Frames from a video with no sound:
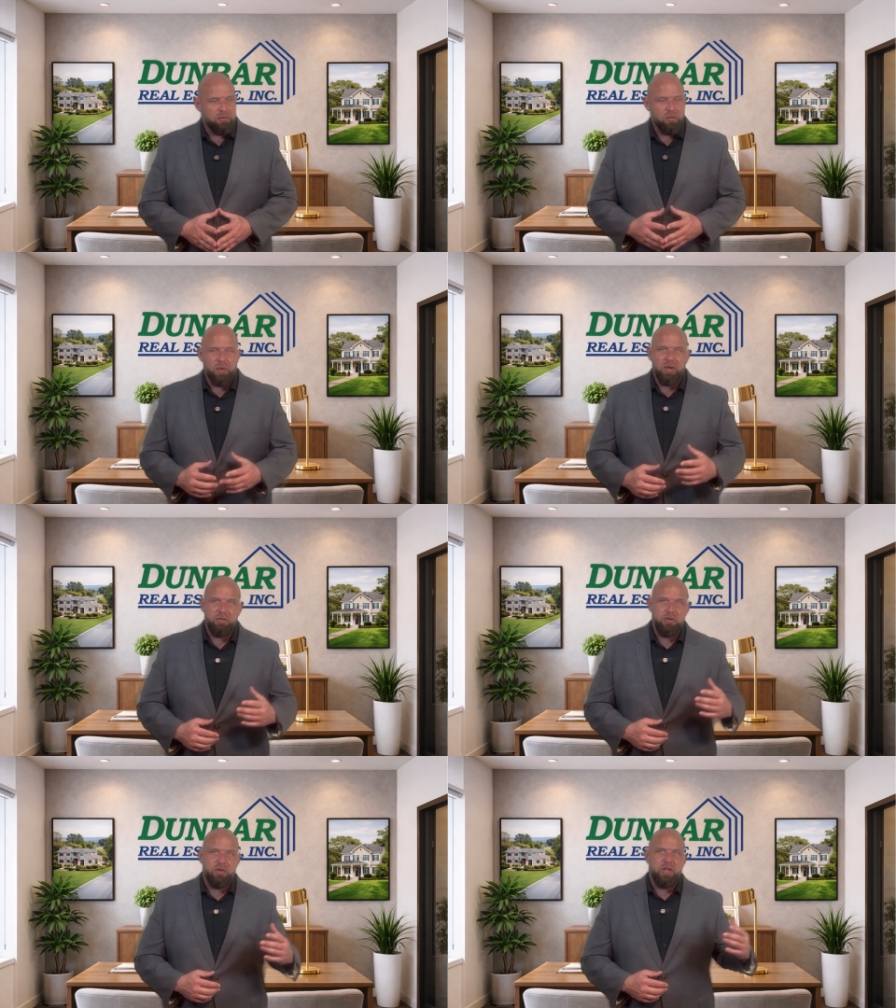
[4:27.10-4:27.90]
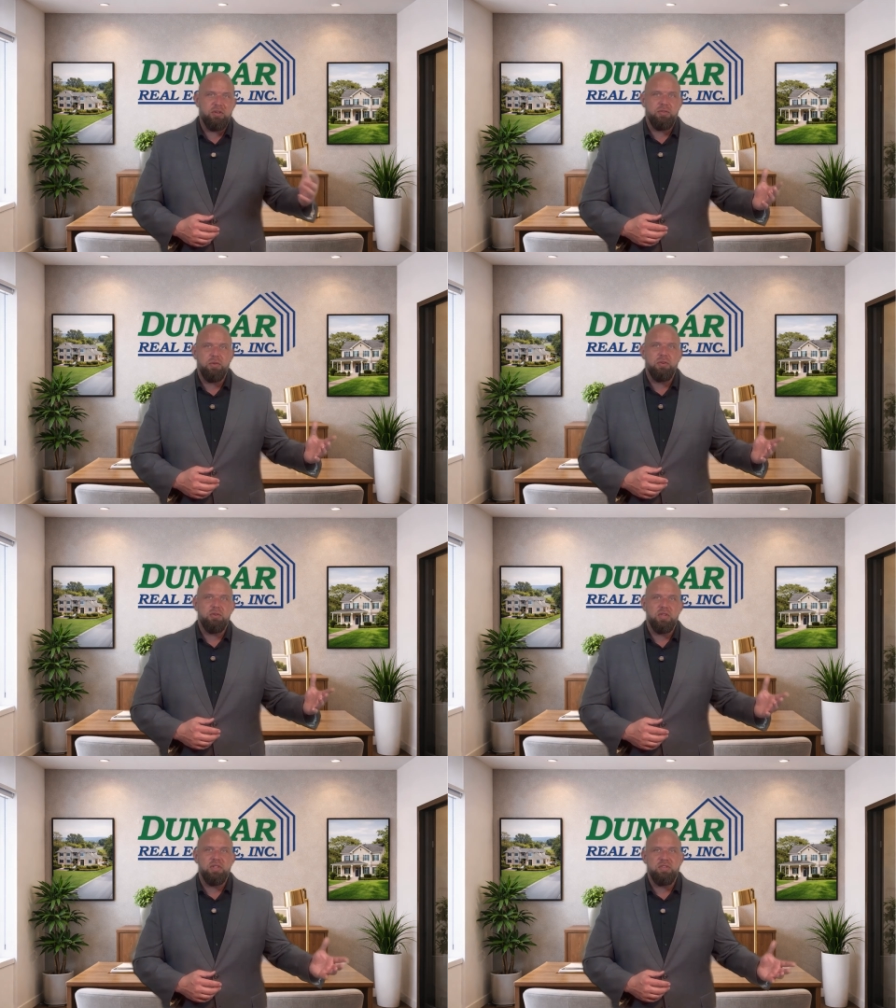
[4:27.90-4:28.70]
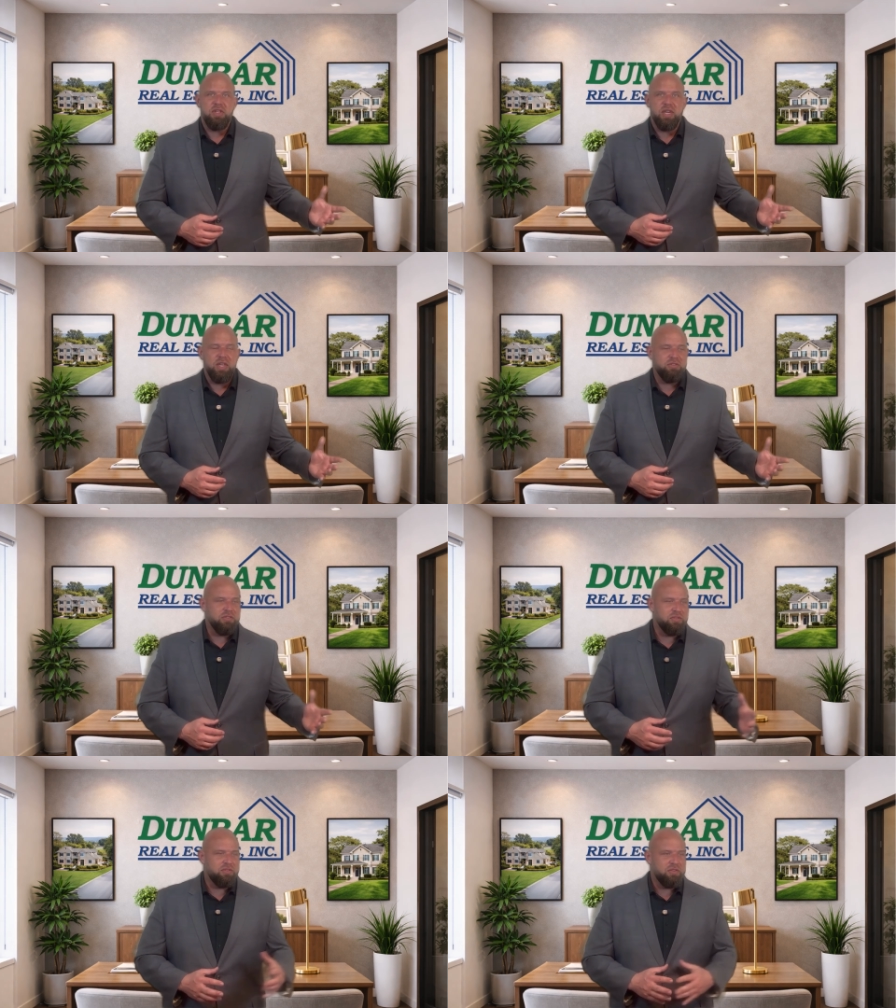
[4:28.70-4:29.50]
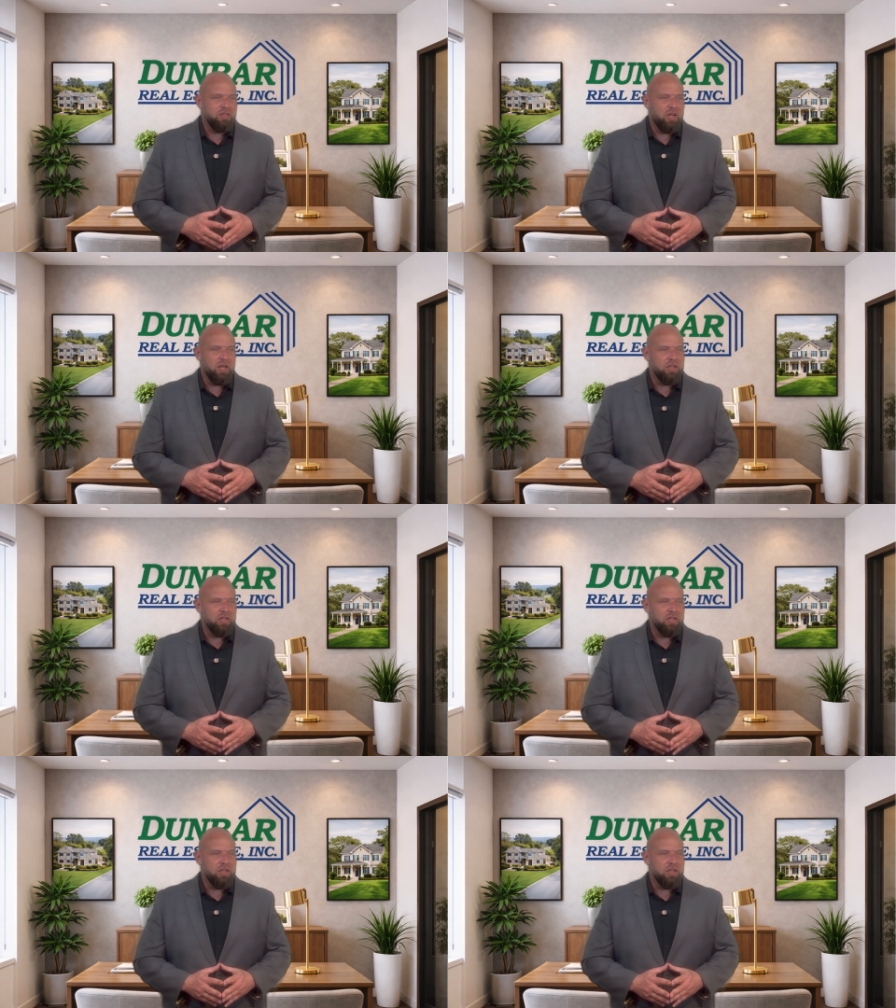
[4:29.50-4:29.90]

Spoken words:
So whenever you're interviewing your listing agents,